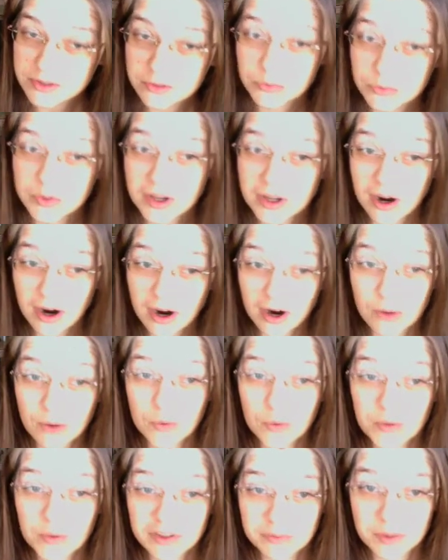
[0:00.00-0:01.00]
We are what
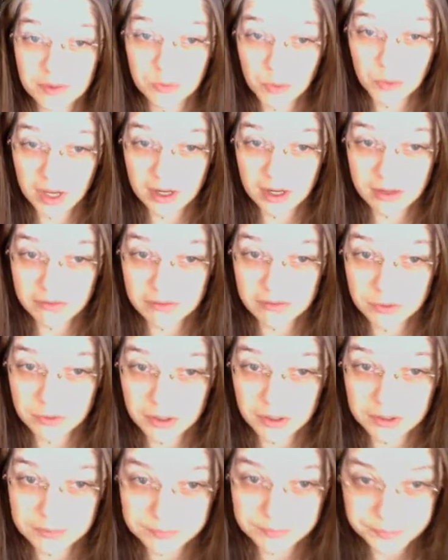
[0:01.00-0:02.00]
we've been waiting
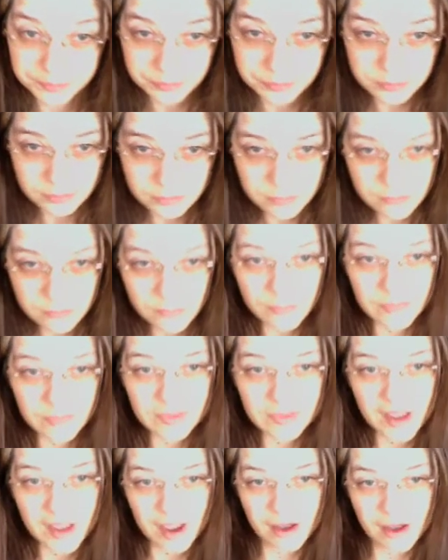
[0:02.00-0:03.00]
for.
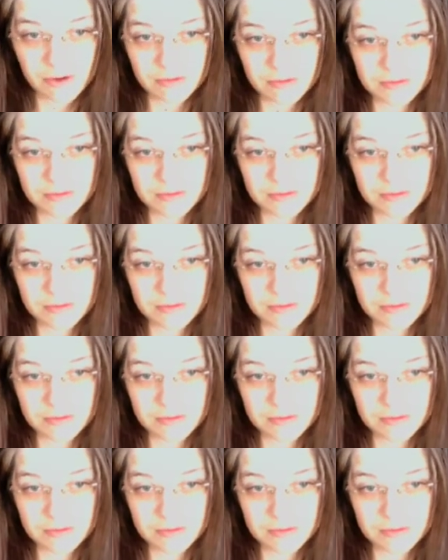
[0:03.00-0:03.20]
Now,